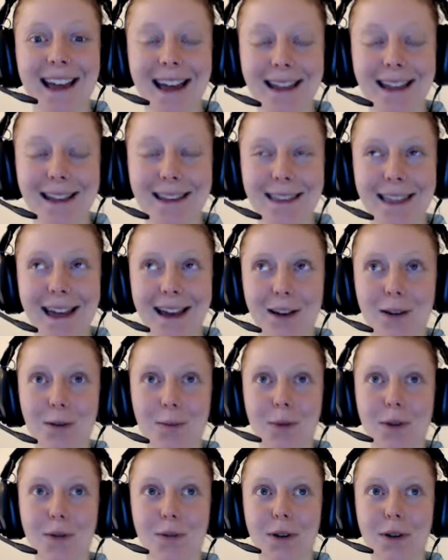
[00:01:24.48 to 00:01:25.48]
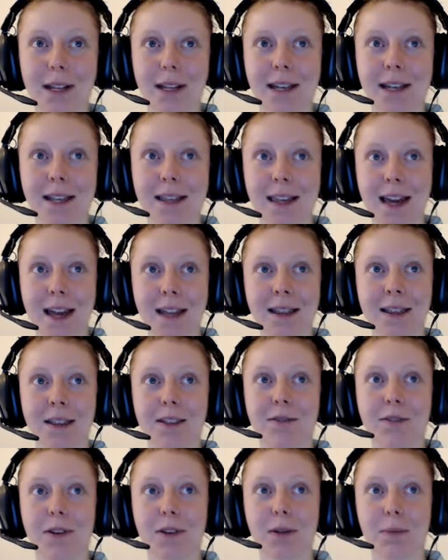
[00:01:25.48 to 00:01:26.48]
And that can be really
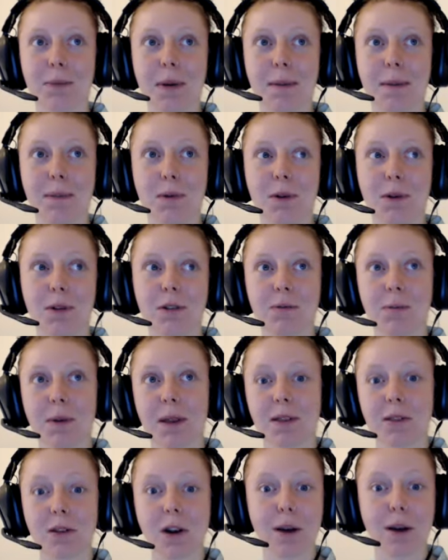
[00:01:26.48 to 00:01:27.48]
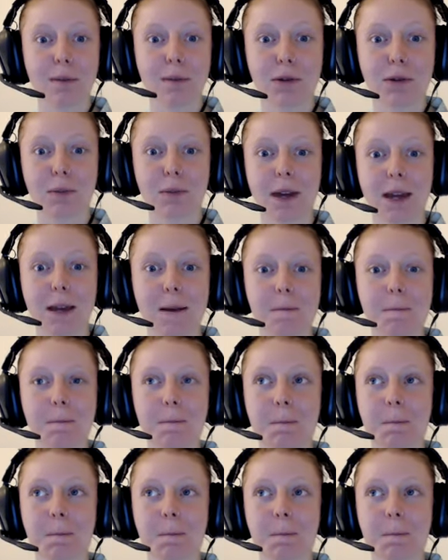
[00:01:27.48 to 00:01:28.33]
intense for other people who spend time with me.